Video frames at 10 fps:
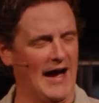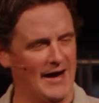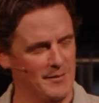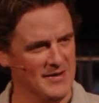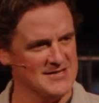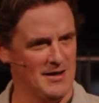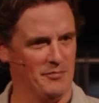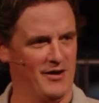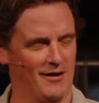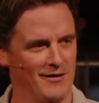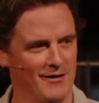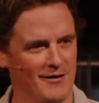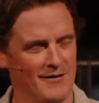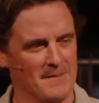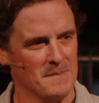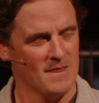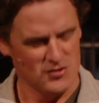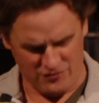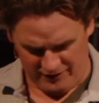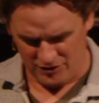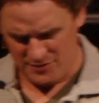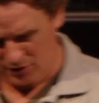I had to miss something. So she tells